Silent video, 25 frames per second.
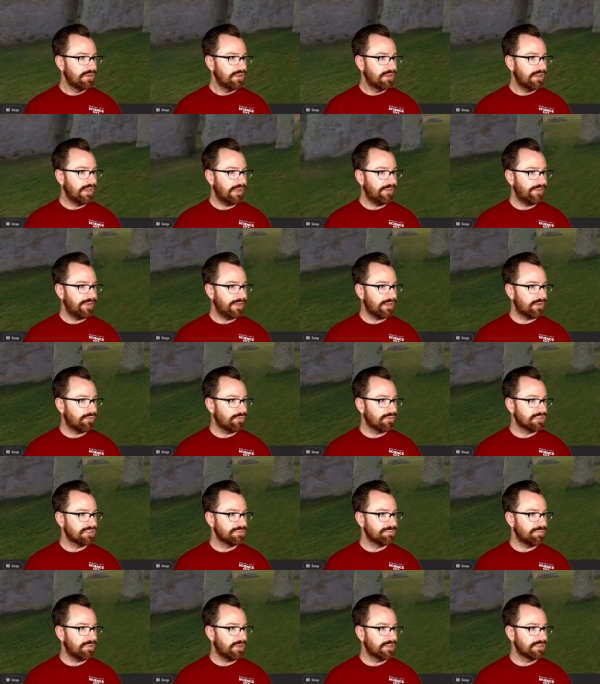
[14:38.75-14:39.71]
how that
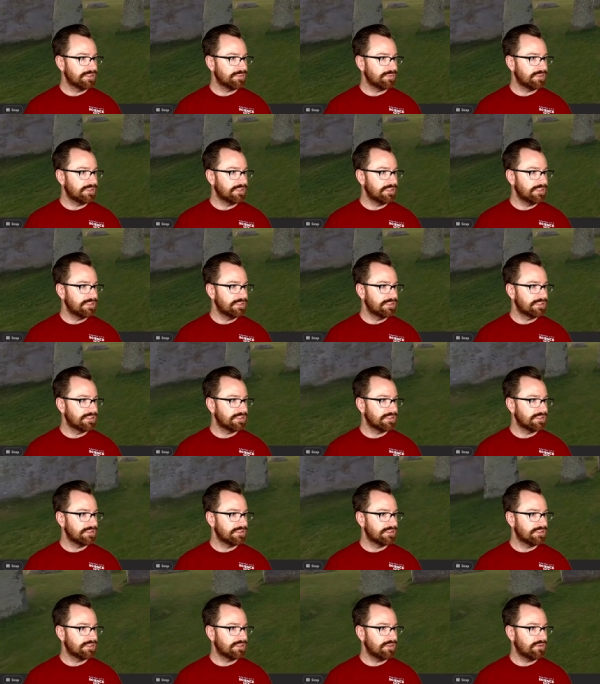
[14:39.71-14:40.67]
corresponds with these
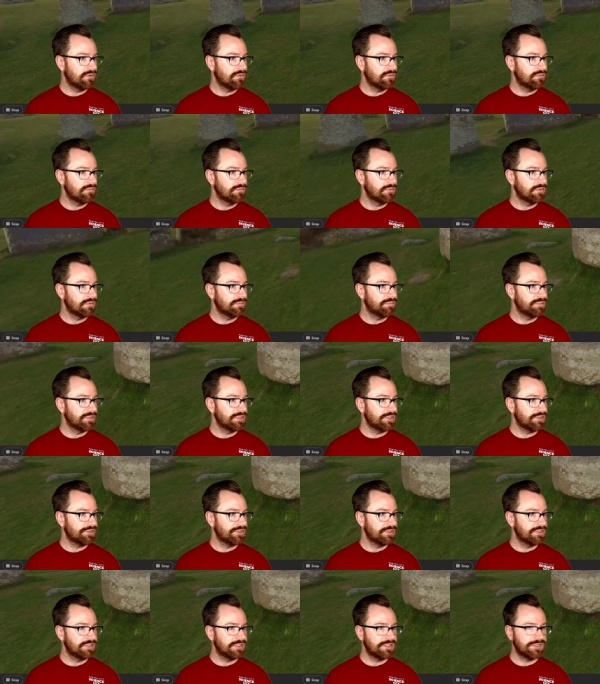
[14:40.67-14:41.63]
stone
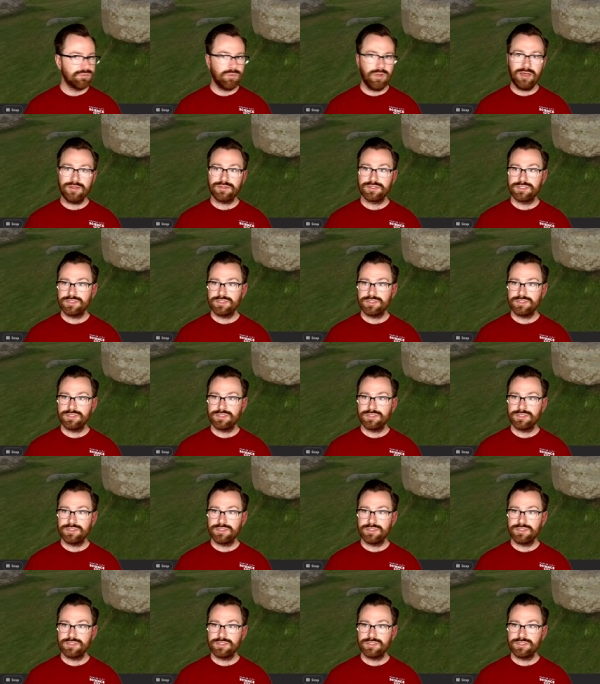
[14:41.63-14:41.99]
positions as well.